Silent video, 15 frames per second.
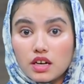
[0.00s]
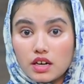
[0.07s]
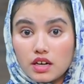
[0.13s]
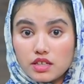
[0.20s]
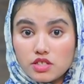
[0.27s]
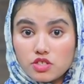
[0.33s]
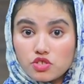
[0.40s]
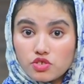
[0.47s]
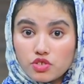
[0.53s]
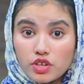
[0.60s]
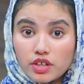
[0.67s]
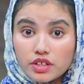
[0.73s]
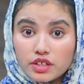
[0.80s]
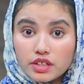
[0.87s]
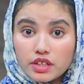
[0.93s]

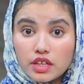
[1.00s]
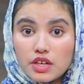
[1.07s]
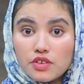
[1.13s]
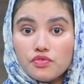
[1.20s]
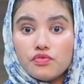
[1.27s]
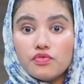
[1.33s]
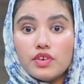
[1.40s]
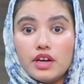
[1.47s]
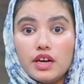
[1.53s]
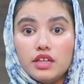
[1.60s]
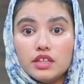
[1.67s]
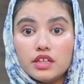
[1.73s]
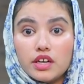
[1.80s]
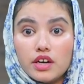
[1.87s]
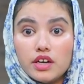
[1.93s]
constructive,
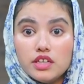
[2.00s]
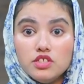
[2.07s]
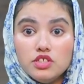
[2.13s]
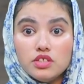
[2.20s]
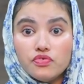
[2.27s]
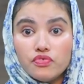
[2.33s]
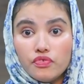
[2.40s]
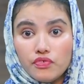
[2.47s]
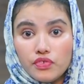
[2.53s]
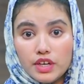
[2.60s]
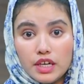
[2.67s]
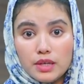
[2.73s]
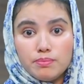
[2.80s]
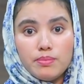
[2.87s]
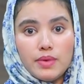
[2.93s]
encouraging
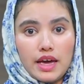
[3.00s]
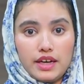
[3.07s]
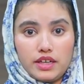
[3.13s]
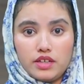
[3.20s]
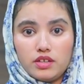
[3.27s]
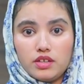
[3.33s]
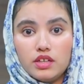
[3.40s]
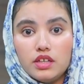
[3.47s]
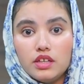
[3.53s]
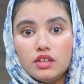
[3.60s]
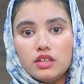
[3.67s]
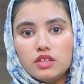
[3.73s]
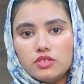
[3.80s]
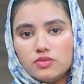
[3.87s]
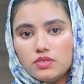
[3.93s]
feedback
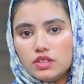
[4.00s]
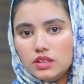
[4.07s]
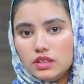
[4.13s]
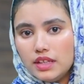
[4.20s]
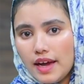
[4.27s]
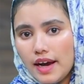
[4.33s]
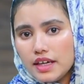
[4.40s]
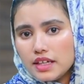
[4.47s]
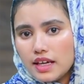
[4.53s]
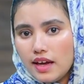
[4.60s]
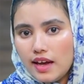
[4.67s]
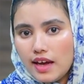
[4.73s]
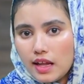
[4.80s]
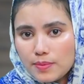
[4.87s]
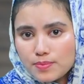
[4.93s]
that
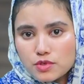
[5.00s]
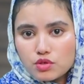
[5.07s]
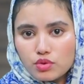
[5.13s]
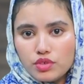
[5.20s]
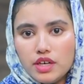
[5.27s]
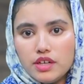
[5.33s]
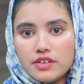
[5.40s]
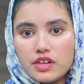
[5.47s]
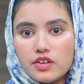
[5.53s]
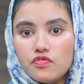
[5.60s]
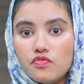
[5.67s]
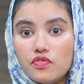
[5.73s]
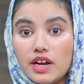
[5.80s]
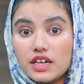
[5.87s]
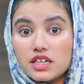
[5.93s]
helps students
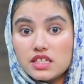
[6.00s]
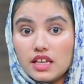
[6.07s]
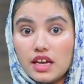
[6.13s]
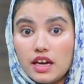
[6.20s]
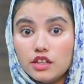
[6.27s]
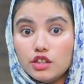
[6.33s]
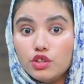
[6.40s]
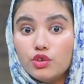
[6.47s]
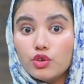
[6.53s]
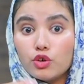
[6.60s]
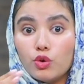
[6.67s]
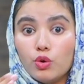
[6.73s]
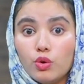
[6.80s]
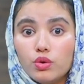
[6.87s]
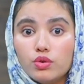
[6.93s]
reflect and
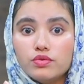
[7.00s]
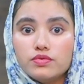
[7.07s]
grow.